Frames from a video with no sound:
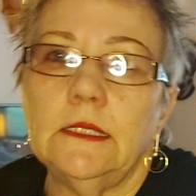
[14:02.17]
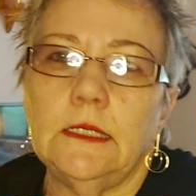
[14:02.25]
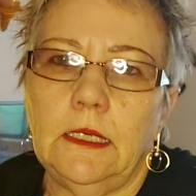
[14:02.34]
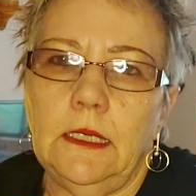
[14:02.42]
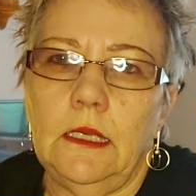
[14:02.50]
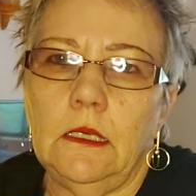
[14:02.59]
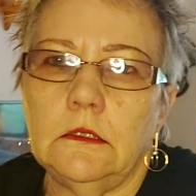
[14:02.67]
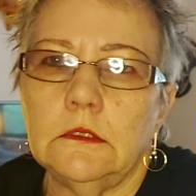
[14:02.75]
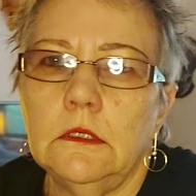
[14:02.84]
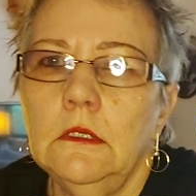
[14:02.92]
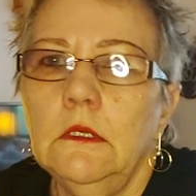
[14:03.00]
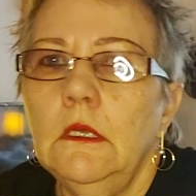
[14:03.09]
I can't
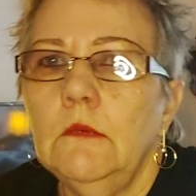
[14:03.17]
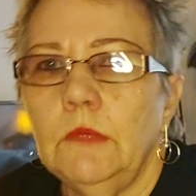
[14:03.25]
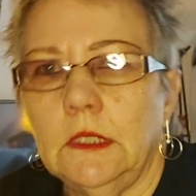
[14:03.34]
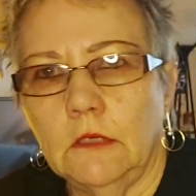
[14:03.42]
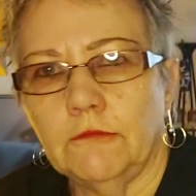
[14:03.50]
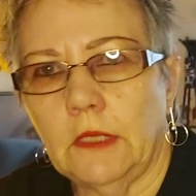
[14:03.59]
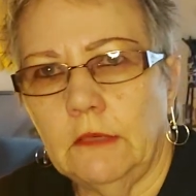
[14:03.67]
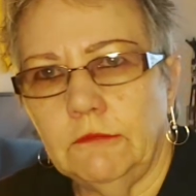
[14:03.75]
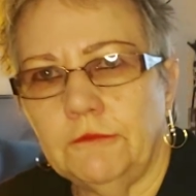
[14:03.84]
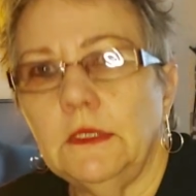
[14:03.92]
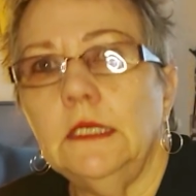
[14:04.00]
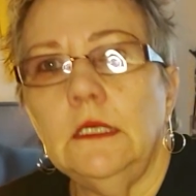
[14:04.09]
because
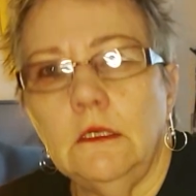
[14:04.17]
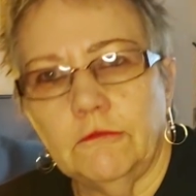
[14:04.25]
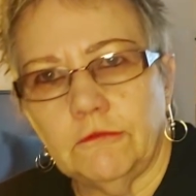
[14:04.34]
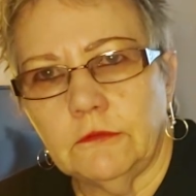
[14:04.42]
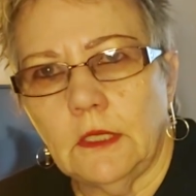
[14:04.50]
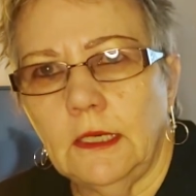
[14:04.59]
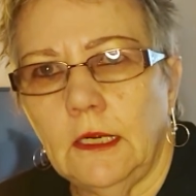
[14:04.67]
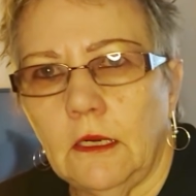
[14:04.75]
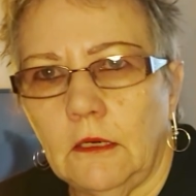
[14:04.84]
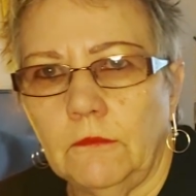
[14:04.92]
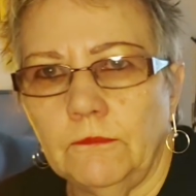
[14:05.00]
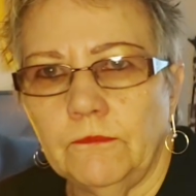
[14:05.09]
everything is
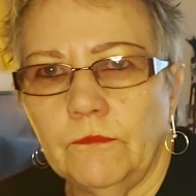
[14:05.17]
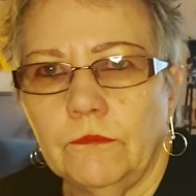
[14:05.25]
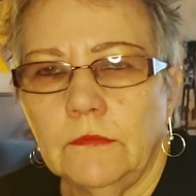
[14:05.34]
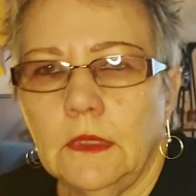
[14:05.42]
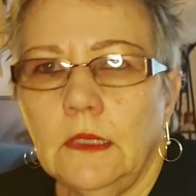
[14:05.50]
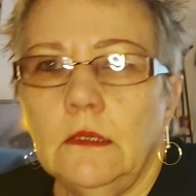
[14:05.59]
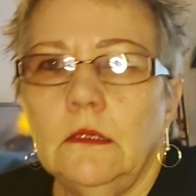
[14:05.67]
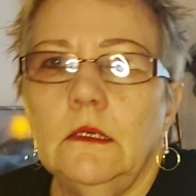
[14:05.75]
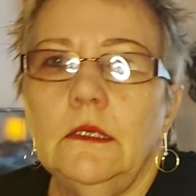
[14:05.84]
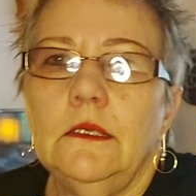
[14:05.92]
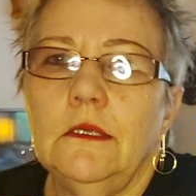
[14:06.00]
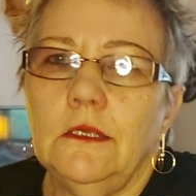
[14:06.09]
there
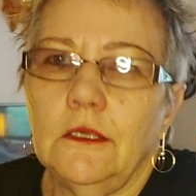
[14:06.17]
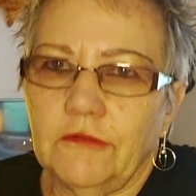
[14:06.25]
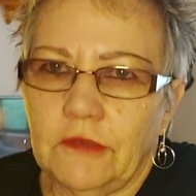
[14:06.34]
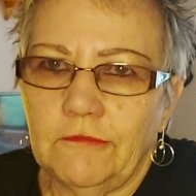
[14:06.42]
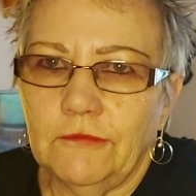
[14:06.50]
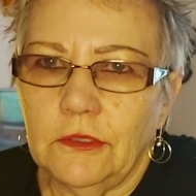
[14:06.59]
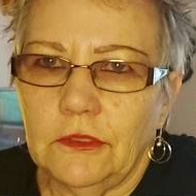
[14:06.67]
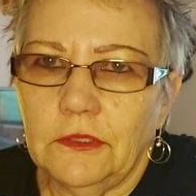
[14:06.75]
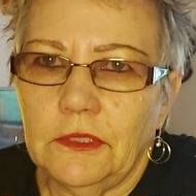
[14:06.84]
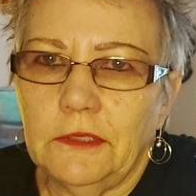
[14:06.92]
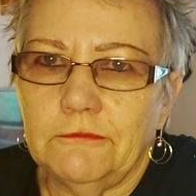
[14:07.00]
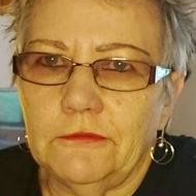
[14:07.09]
except for the
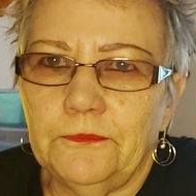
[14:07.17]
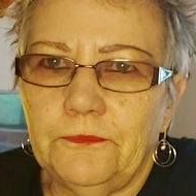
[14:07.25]
love.